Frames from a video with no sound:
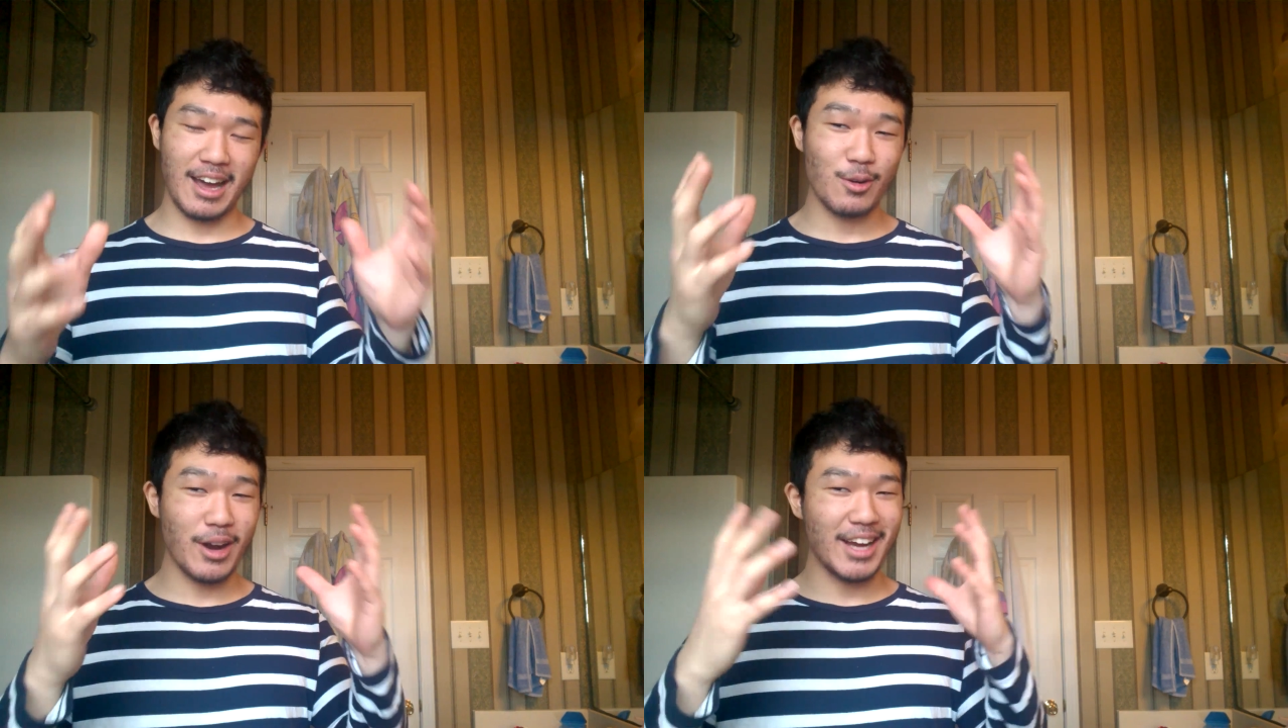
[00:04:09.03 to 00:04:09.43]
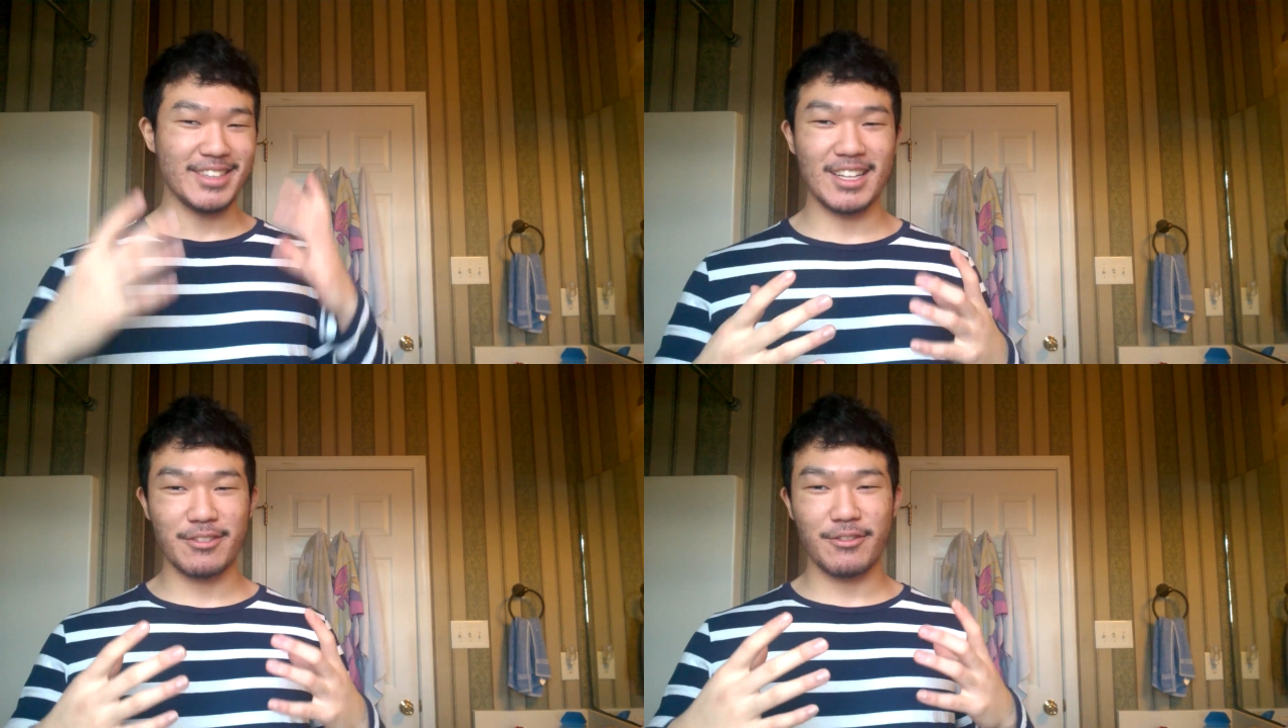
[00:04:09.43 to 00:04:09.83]
I don't
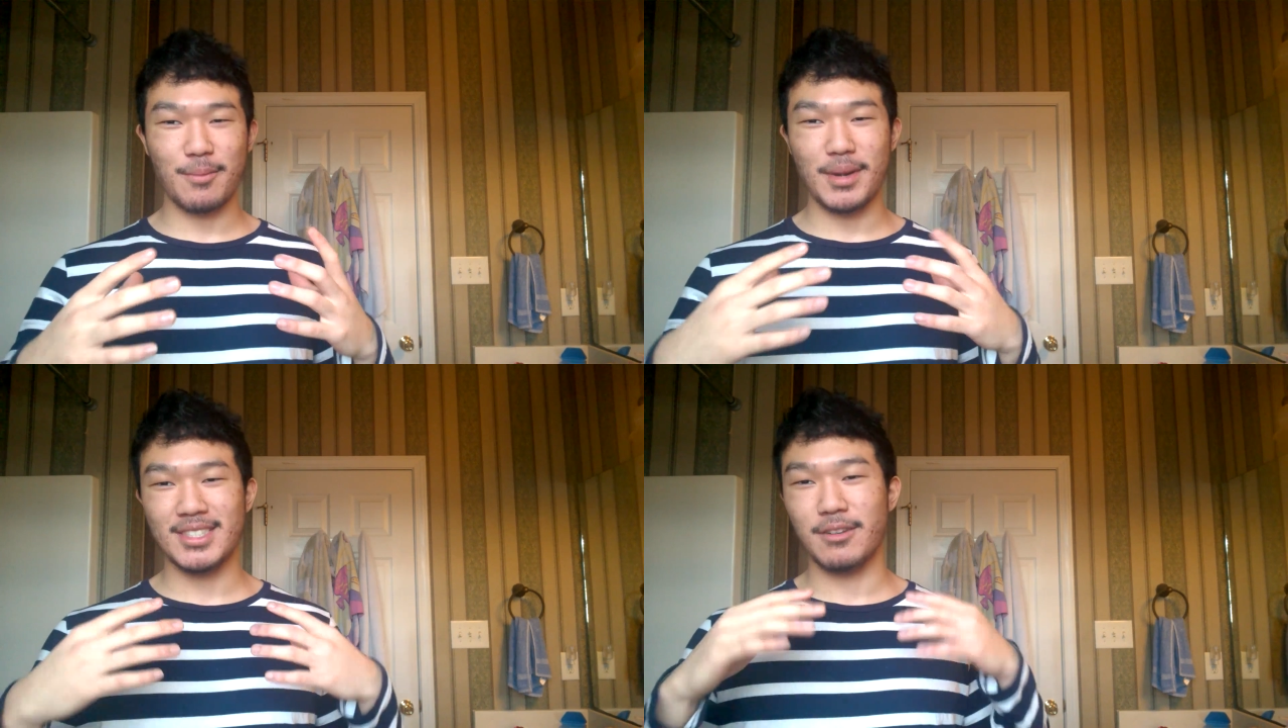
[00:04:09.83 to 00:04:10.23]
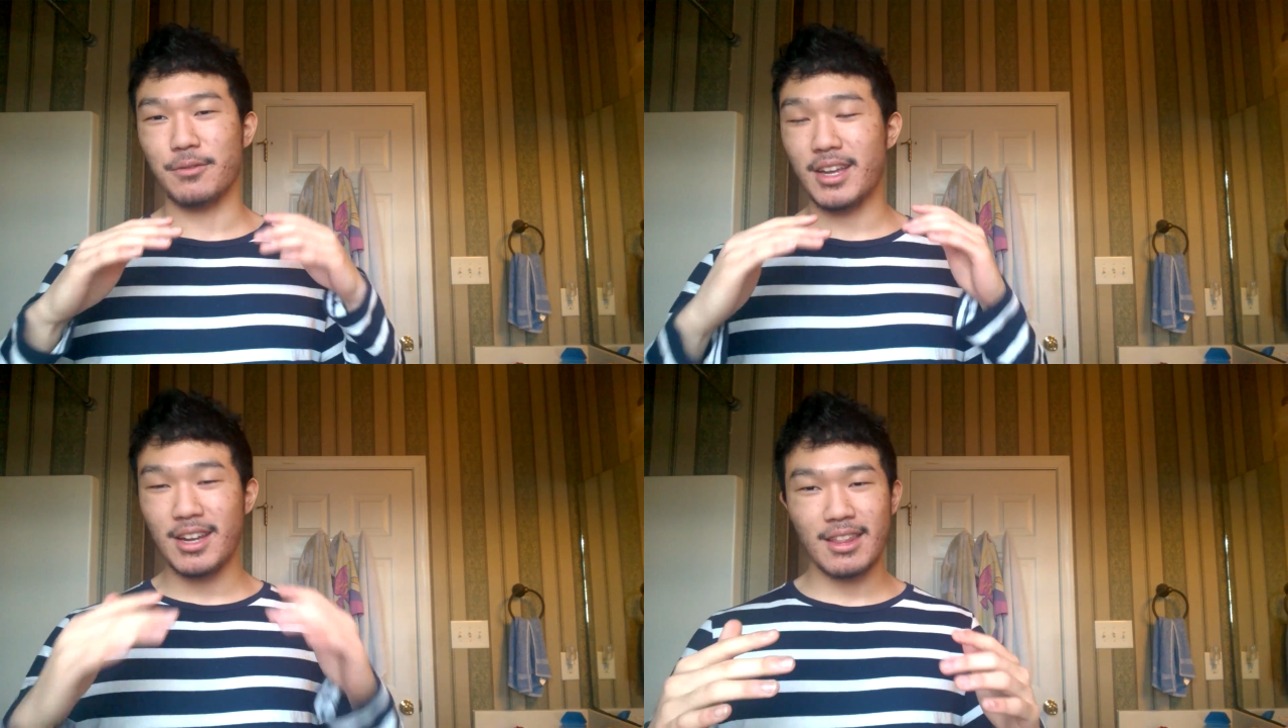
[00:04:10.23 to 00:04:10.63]
identify myself
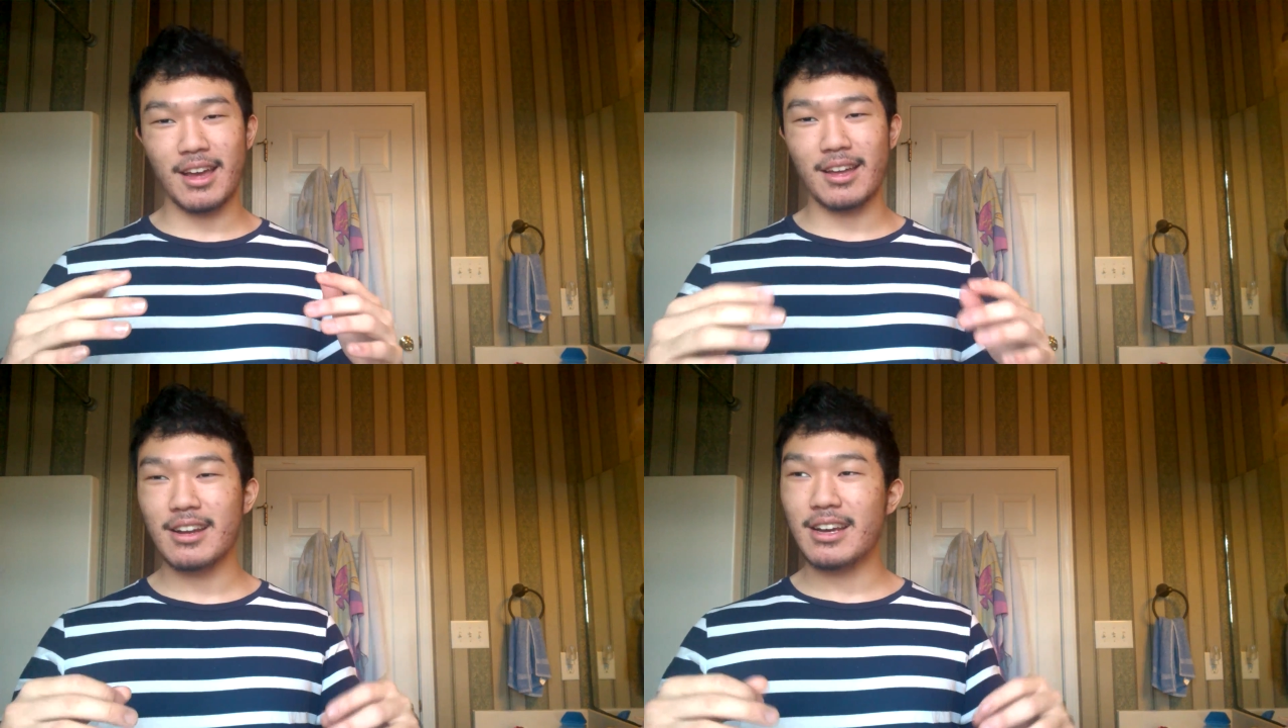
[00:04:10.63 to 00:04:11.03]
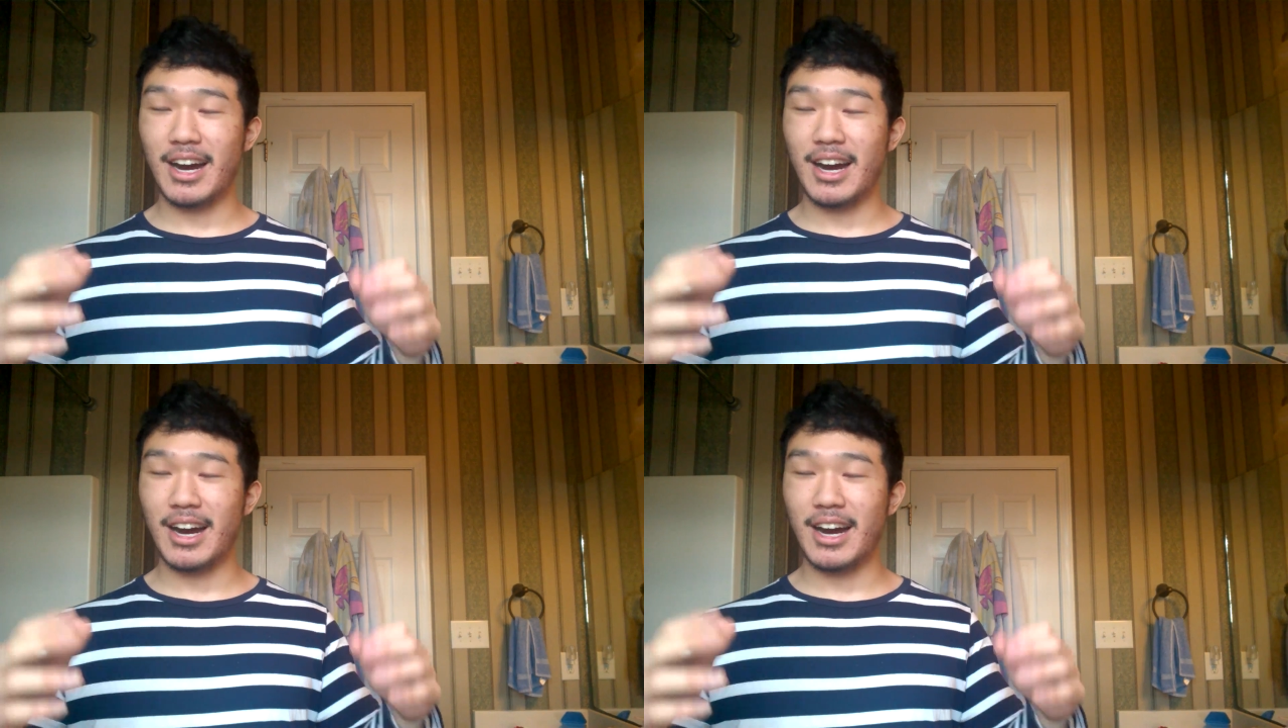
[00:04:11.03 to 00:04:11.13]
with any of that.